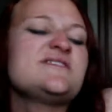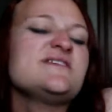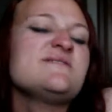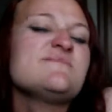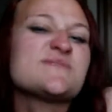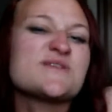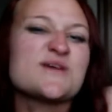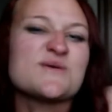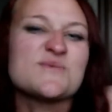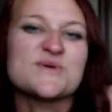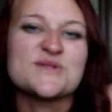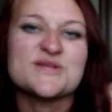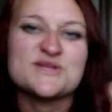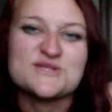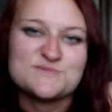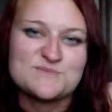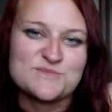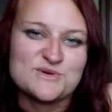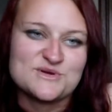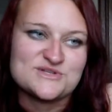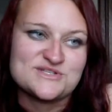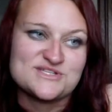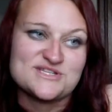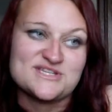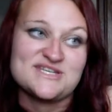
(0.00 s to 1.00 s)
seems like one of those
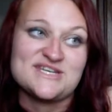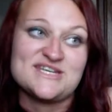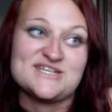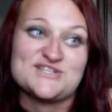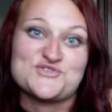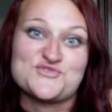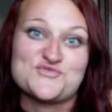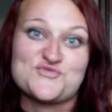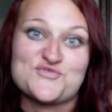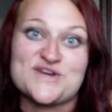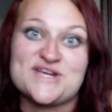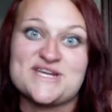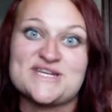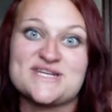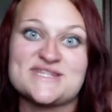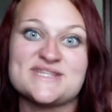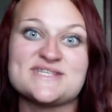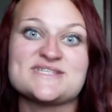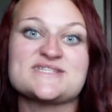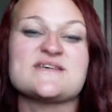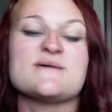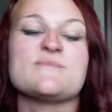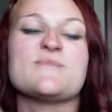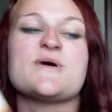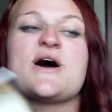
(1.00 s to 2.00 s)
books that you need to read in the
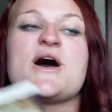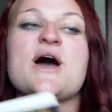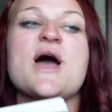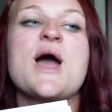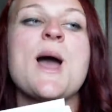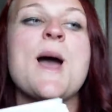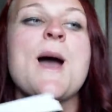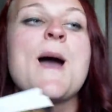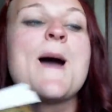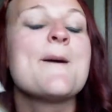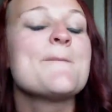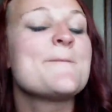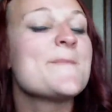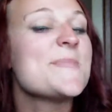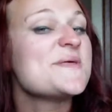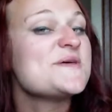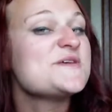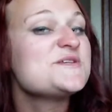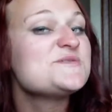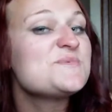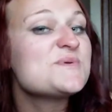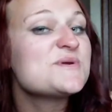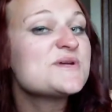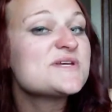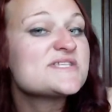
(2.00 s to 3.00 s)
summer. But
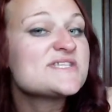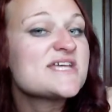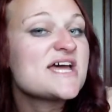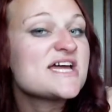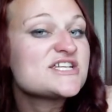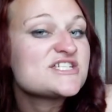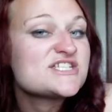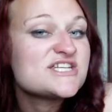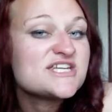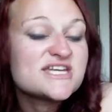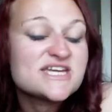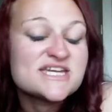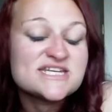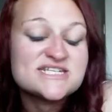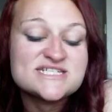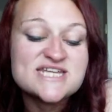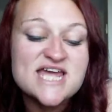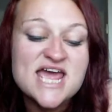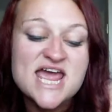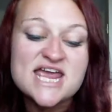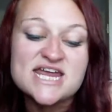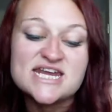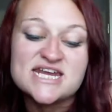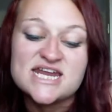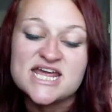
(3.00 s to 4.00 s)
this book is actually
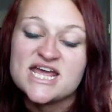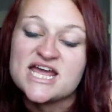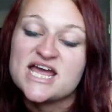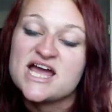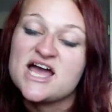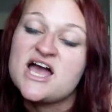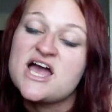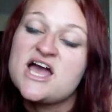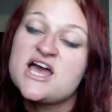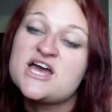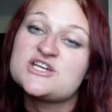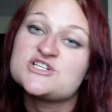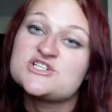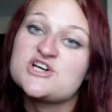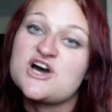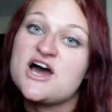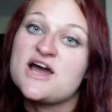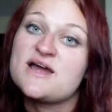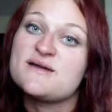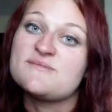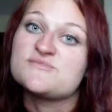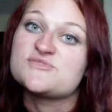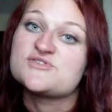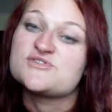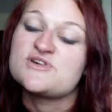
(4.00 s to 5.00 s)
containing
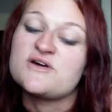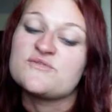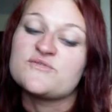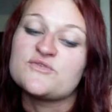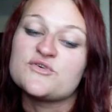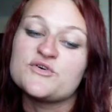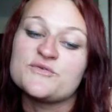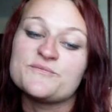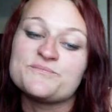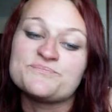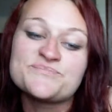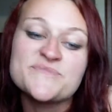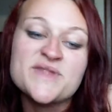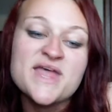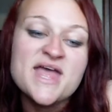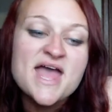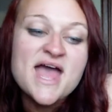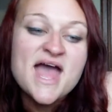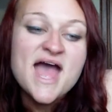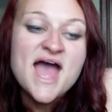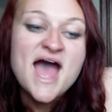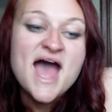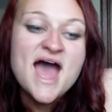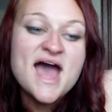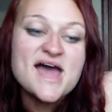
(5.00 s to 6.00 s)
time travel,
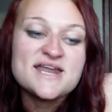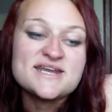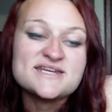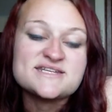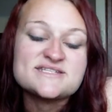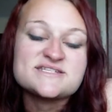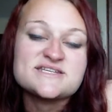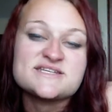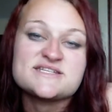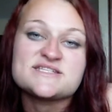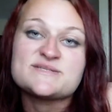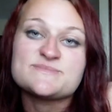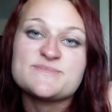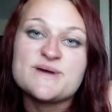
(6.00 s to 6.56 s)
and it's